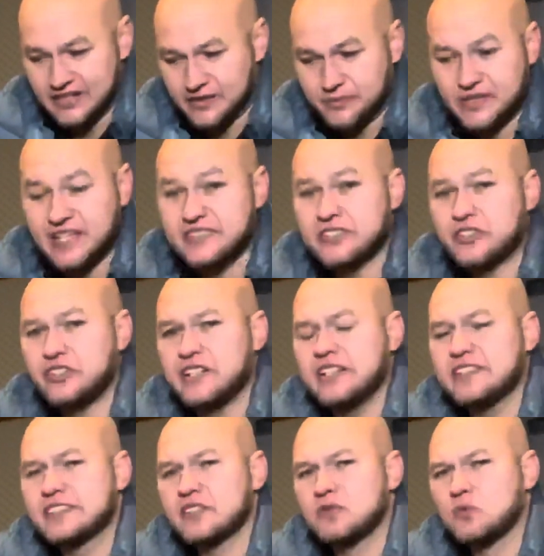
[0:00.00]
There's a
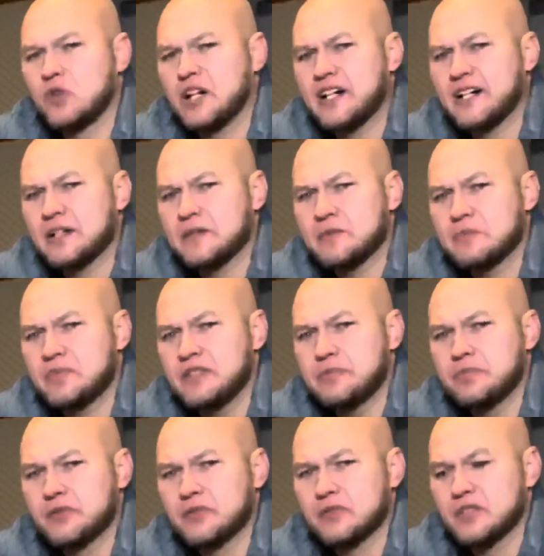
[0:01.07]
reason why
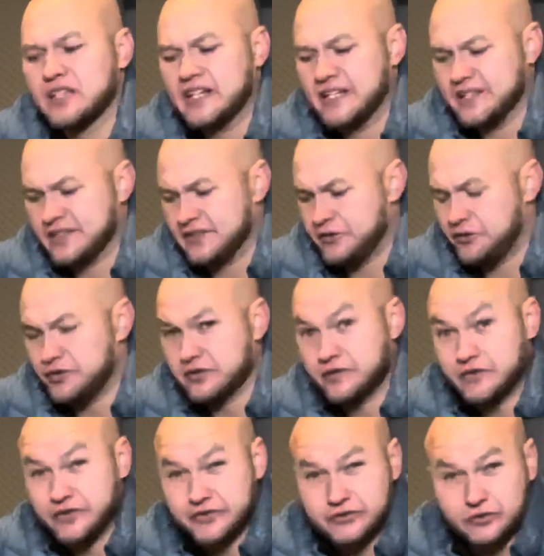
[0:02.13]
people like
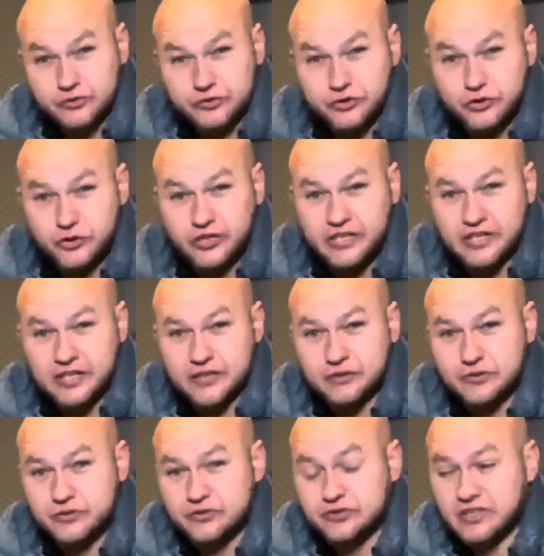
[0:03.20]
Universal
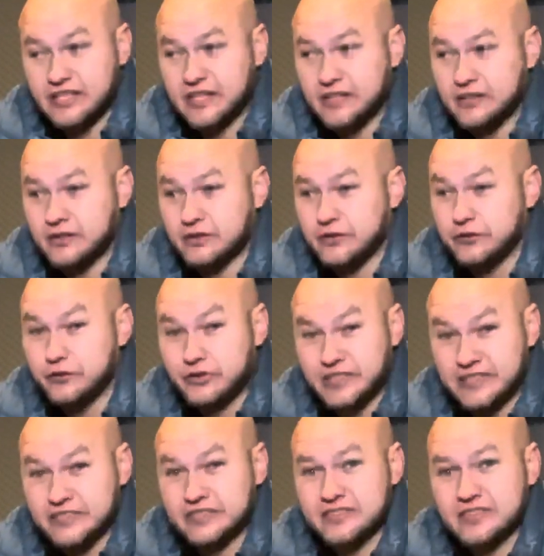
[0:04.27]
Studios and
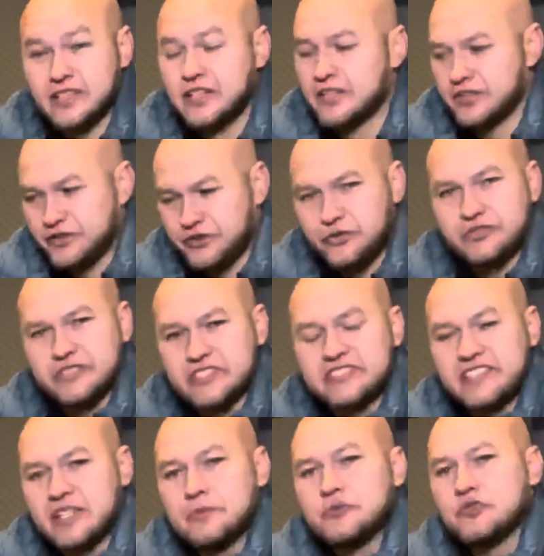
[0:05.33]
Lucas uses
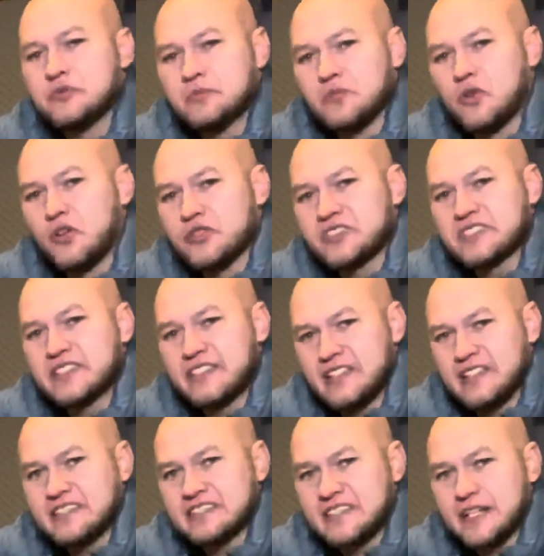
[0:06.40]
them to master their
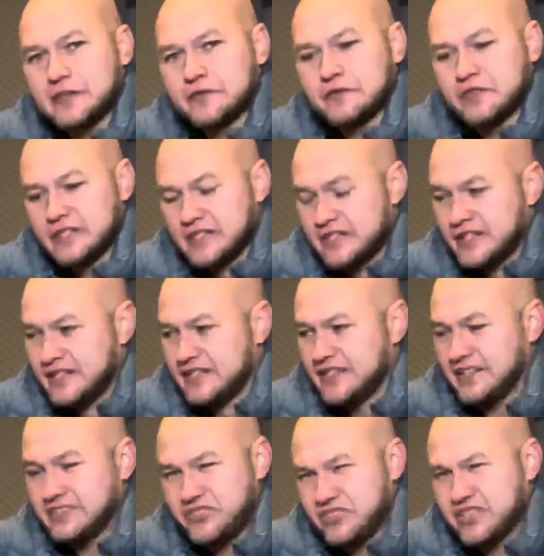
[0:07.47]
stuff.
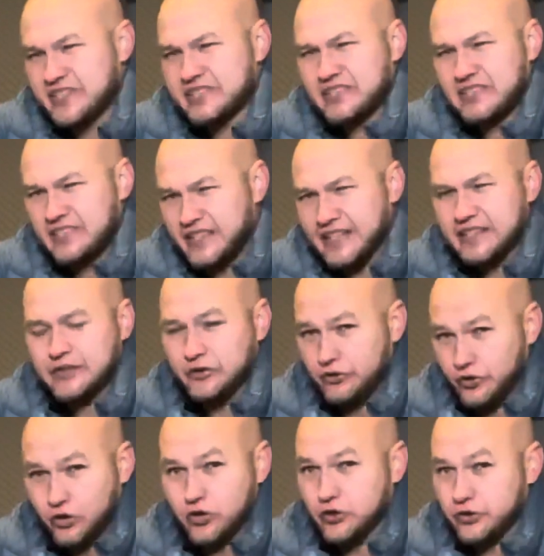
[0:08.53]
It's just that
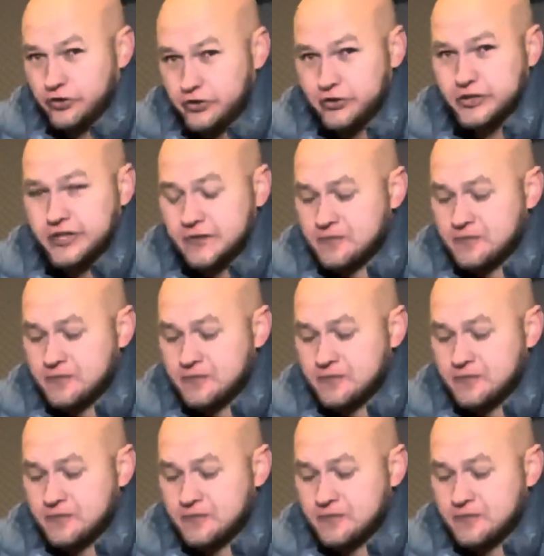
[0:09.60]
darn good.